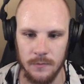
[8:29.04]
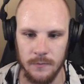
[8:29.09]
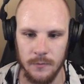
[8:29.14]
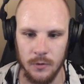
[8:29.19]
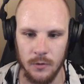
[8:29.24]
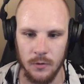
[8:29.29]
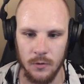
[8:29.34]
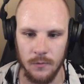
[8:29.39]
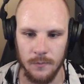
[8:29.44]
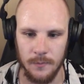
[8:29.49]

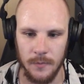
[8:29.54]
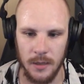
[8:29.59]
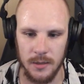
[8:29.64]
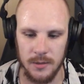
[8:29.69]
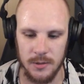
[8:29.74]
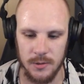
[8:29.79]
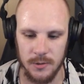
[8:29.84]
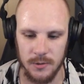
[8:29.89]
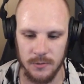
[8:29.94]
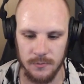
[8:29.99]
We'll go
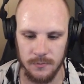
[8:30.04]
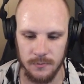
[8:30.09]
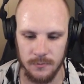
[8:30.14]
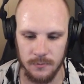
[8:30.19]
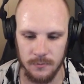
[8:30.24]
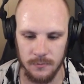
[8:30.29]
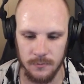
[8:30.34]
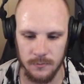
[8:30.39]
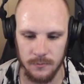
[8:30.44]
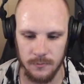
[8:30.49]
master,
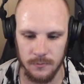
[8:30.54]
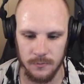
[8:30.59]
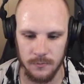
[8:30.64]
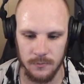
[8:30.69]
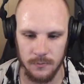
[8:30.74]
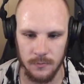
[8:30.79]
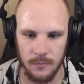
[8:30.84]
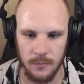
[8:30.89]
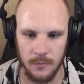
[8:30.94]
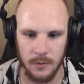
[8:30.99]

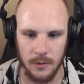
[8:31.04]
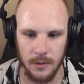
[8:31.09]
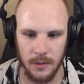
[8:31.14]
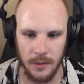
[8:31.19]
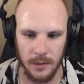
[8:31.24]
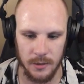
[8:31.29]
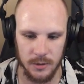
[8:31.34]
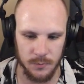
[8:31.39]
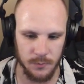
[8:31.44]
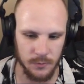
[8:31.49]

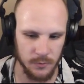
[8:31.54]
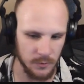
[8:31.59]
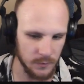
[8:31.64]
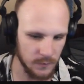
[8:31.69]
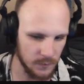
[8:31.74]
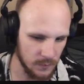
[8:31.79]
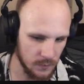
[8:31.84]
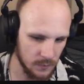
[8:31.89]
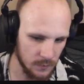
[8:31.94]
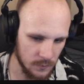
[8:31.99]

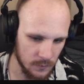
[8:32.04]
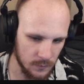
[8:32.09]
export,